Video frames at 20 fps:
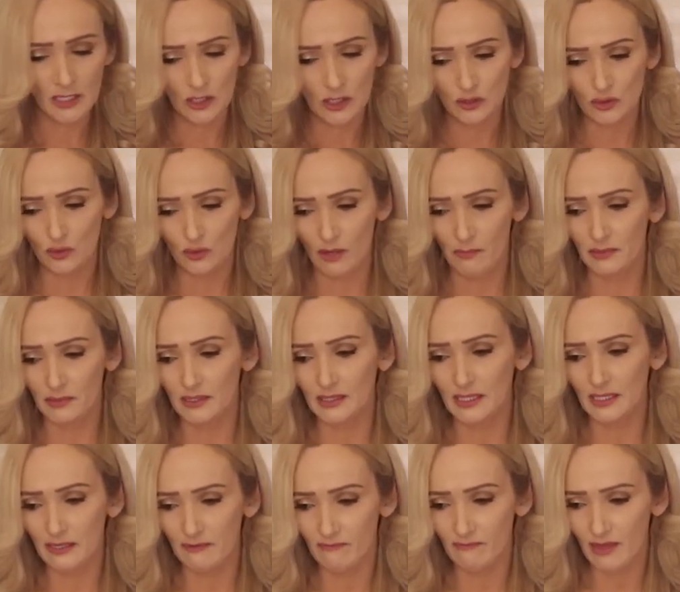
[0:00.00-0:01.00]
So I
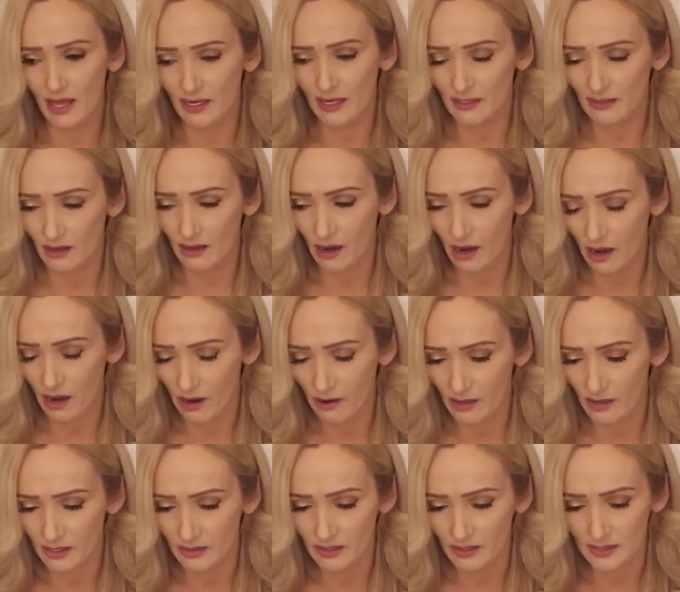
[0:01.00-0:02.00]
believe
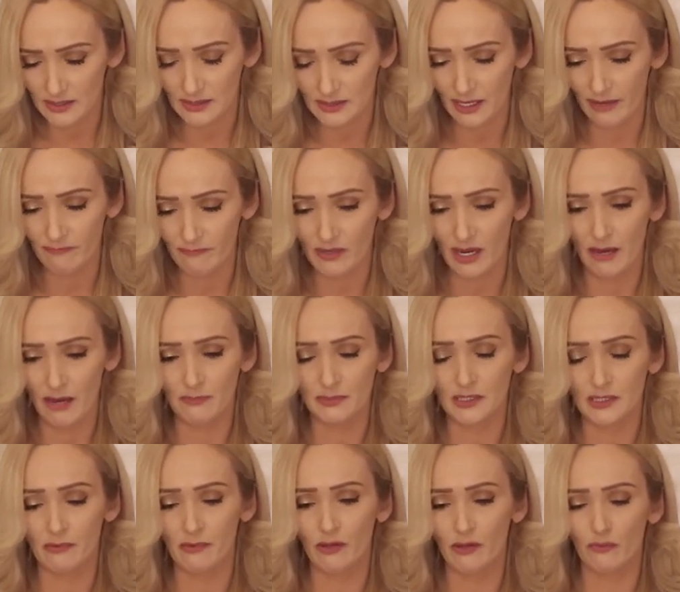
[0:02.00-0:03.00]
that in this lifetime,
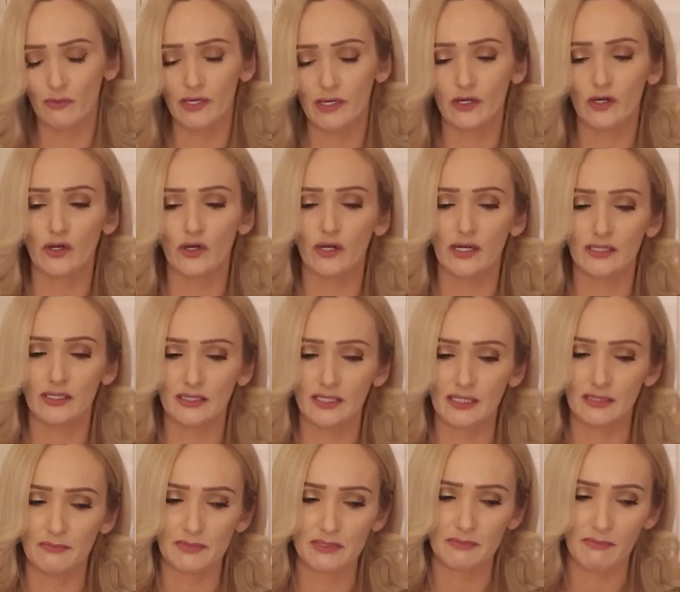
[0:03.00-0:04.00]
some of the reoccurring
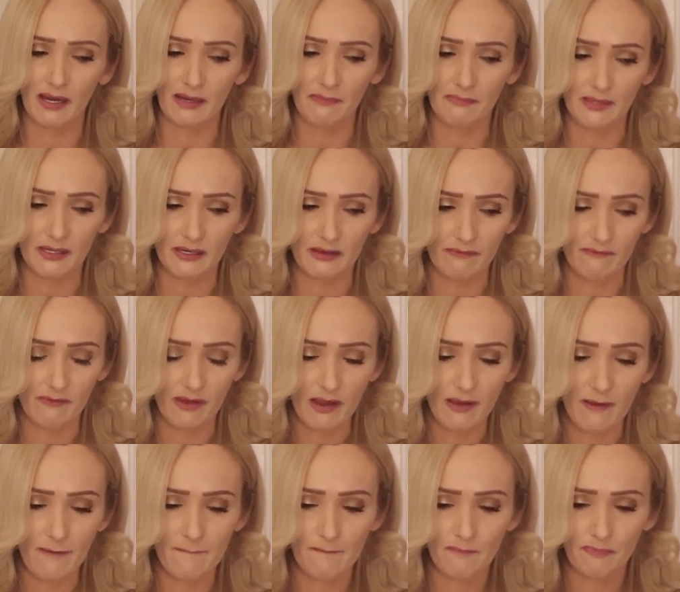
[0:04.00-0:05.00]
themes might be of,
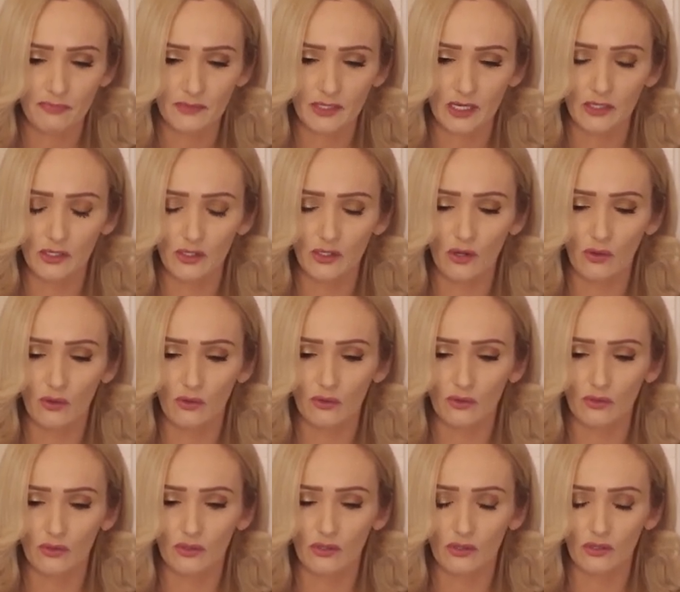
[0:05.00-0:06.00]
you
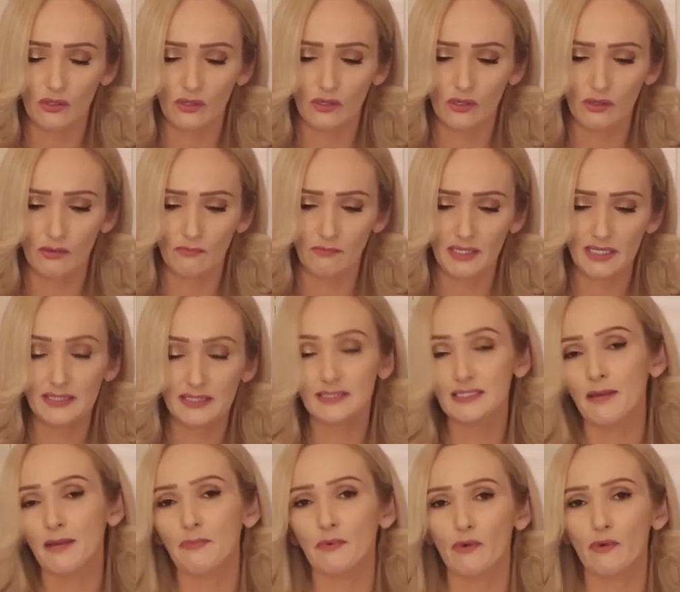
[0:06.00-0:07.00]
know, being
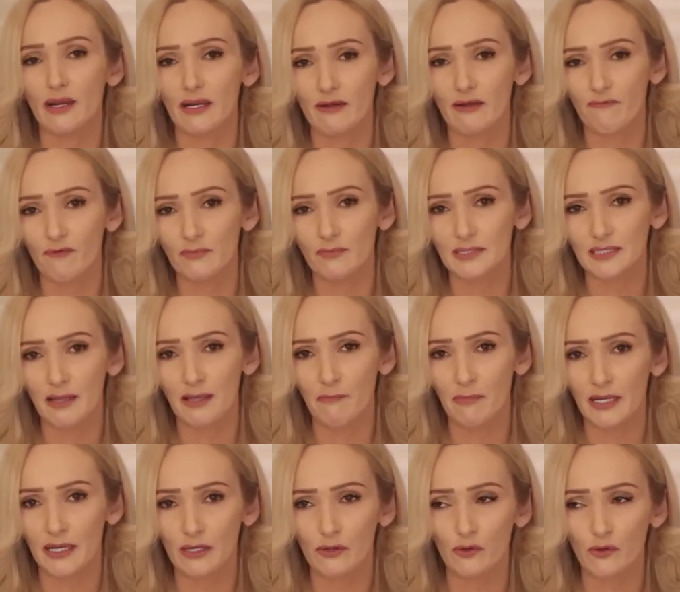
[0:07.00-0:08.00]
separated from
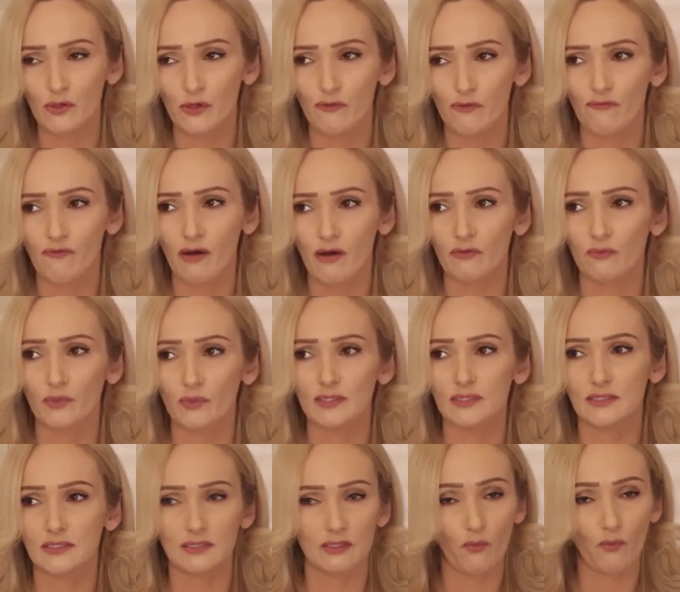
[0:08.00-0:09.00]
somebody who you felt
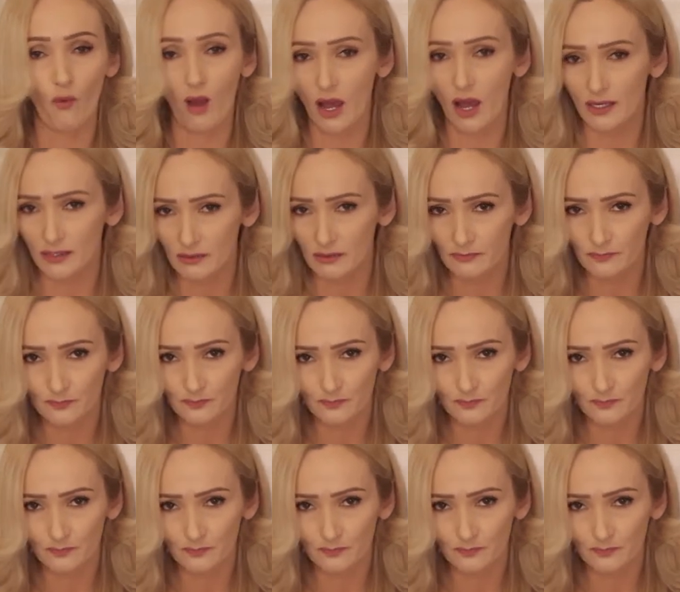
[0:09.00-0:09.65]
was the one,